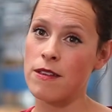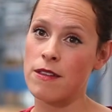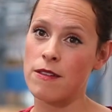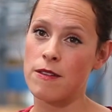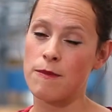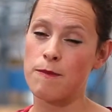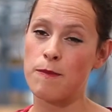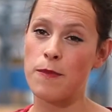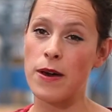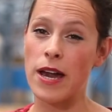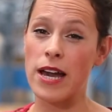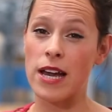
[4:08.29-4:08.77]

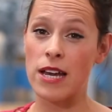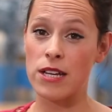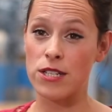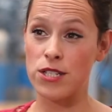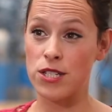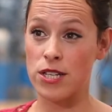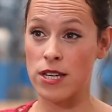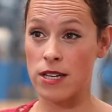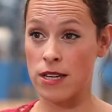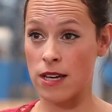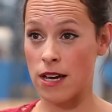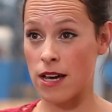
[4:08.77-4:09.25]
and
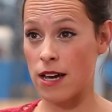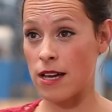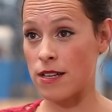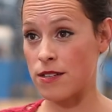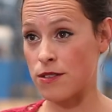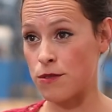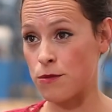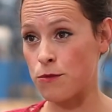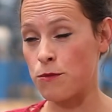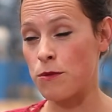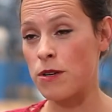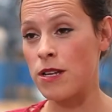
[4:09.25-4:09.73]
packaging
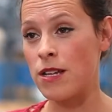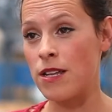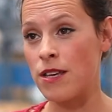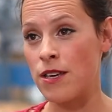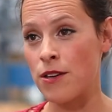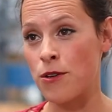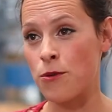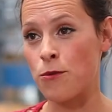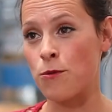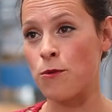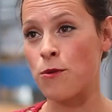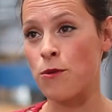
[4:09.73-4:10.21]
has
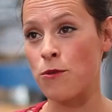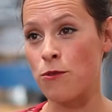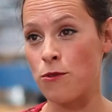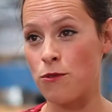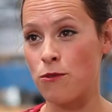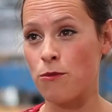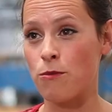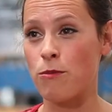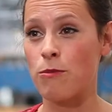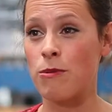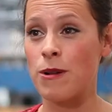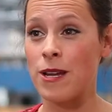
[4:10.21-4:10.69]
really a role
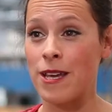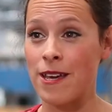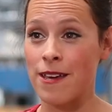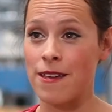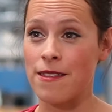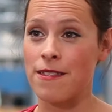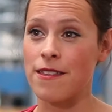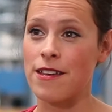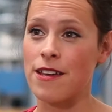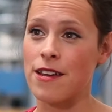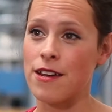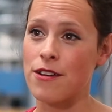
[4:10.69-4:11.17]
to
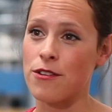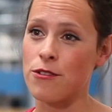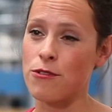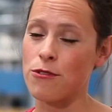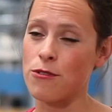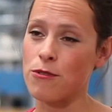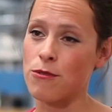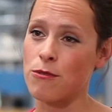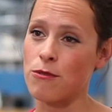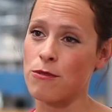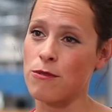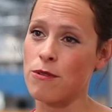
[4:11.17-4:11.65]
play there
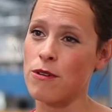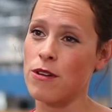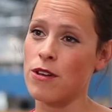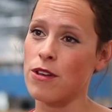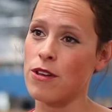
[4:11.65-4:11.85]
to